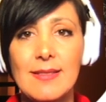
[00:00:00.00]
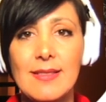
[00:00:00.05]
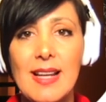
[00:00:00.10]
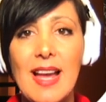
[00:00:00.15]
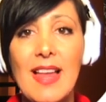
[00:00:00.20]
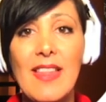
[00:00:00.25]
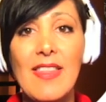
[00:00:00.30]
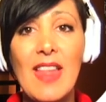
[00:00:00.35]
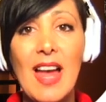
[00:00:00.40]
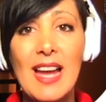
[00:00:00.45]

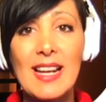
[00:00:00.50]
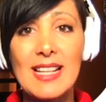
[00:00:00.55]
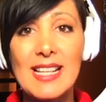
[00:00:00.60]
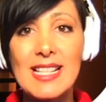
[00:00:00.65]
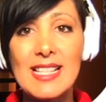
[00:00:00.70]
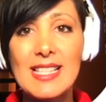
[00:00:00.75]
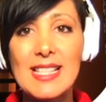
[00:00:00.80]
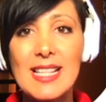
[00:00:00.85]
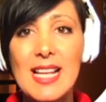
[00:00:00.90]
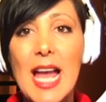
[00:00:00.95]
And that
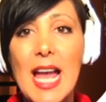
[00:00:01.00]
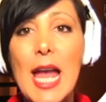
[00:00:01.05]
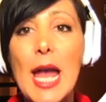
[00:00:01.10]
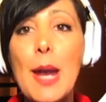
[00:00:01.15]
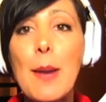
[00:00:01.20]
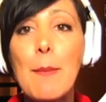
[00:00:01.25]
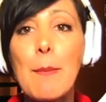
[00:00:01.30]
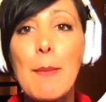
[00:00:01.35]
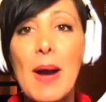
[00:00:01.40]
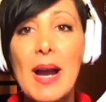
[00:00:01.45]
is
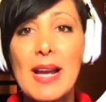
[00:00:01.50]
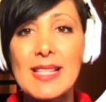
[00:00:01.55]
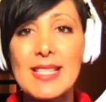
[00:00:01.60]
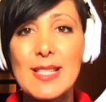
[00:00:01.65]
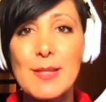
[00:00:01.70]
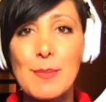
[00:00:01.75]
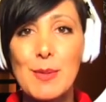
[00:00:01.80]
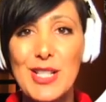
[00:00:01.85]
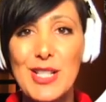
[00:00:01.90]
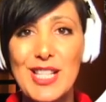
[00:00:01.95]
in bytes
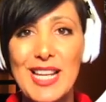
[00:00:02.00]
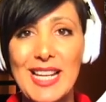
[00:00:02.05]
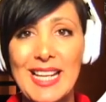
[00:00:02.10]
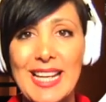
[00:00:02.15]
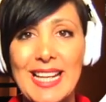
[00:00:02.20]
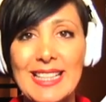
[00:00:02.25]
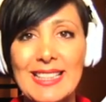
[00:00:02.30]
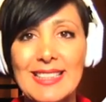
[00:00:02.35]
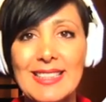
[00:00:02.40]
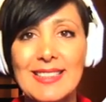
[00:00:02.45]
per second.